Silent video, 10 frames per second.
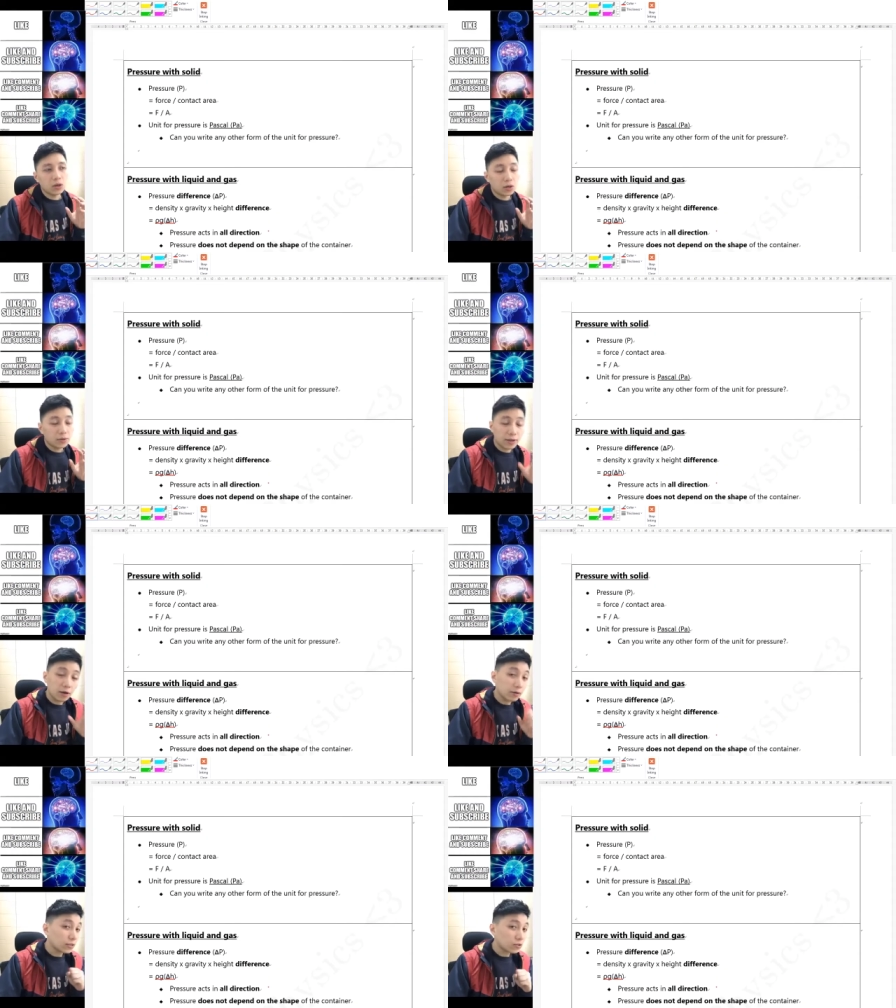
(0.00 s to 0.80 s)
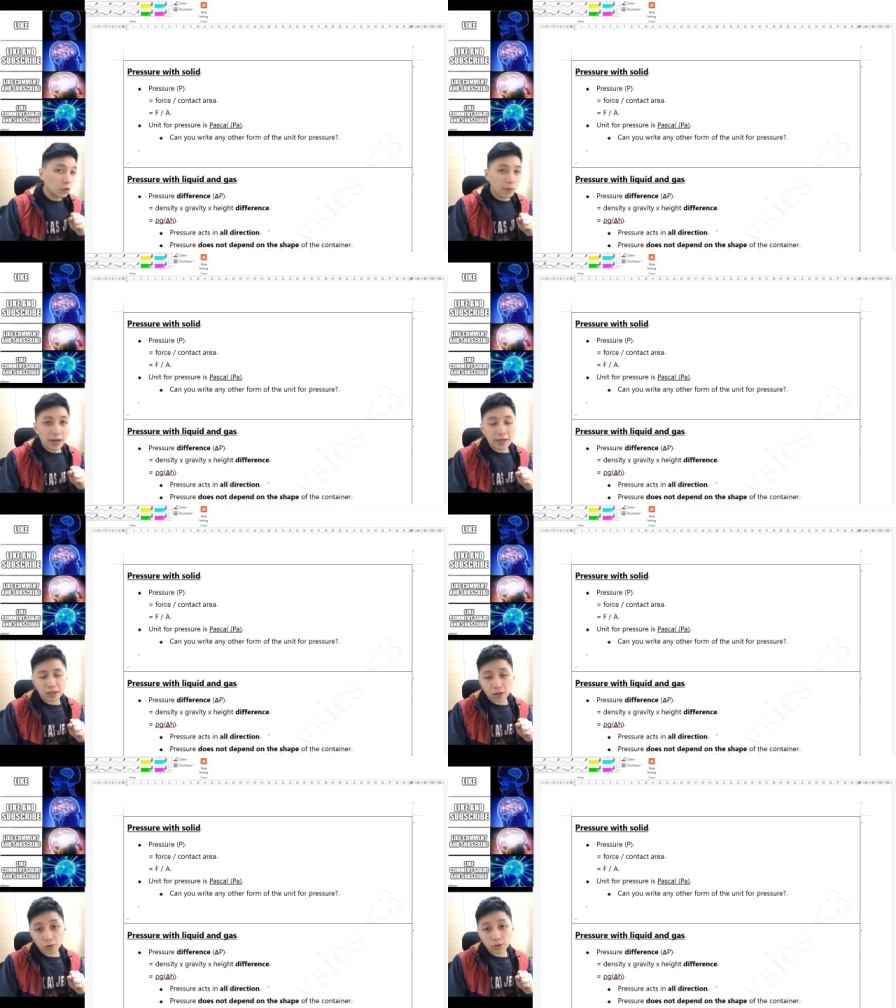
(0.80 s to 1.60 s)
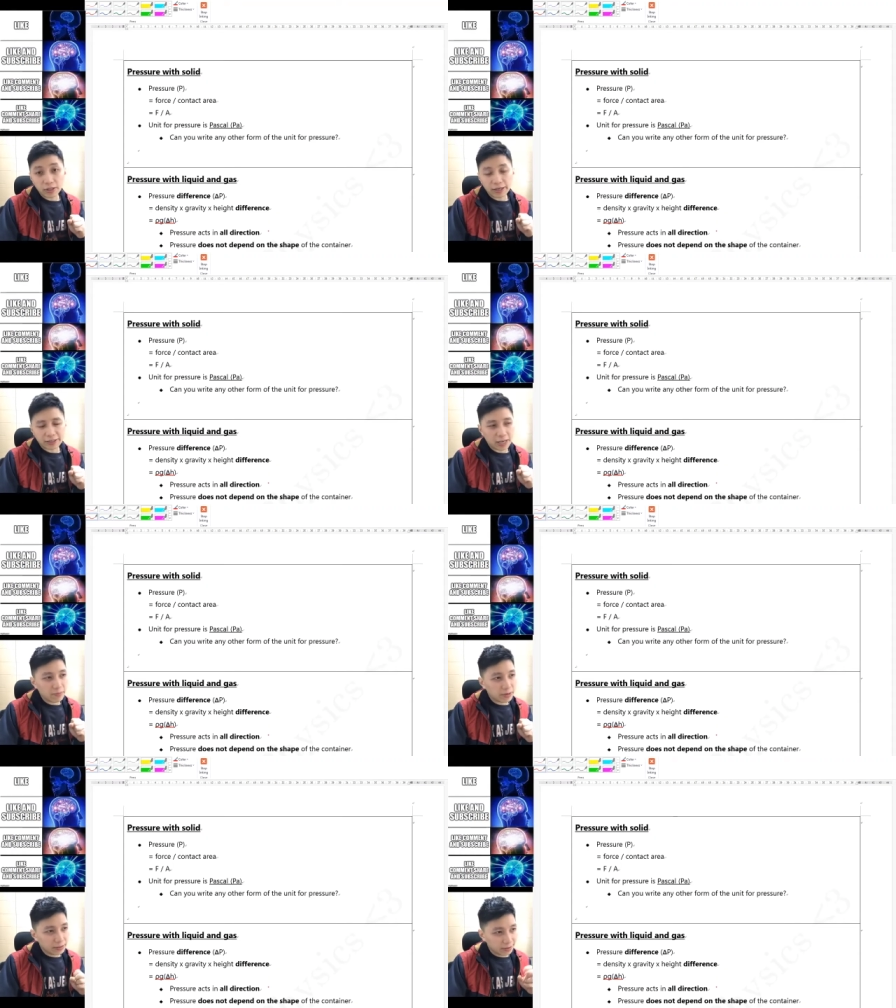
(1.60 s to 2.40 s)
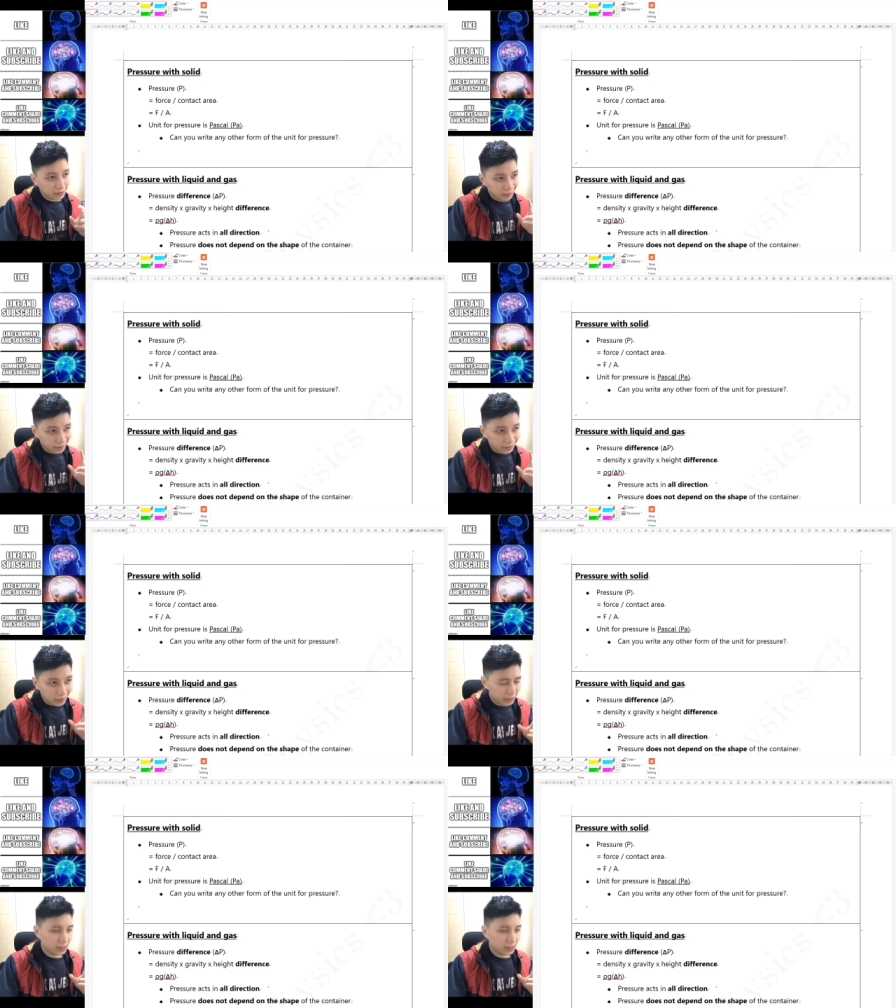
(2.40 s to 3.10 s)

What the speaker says: Now let's go back and closely examine this